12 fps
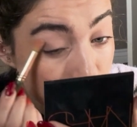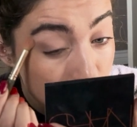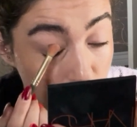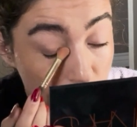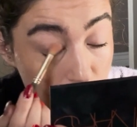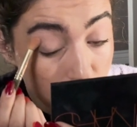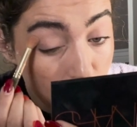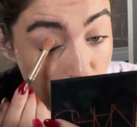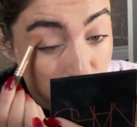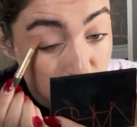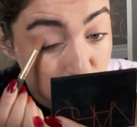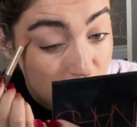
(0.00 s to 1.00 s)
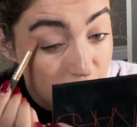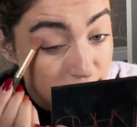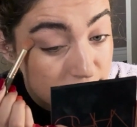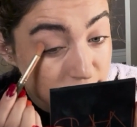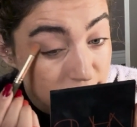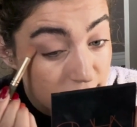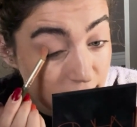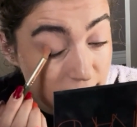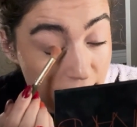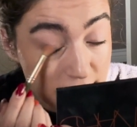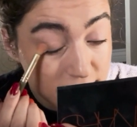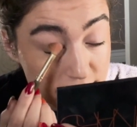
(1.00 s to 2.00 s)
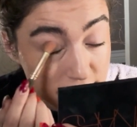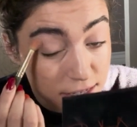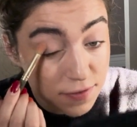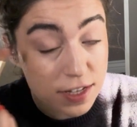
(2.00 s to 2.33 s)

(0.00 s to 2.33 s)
her college ex and asks if